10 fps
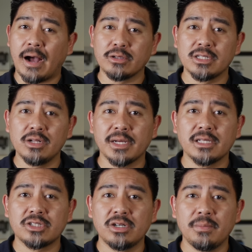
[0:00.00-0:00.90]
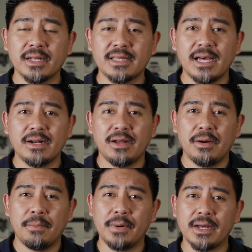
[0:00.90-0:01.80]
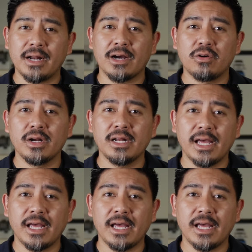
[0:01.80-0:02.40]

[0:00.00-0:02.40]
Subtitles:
I was a little bit concerned about that, but according to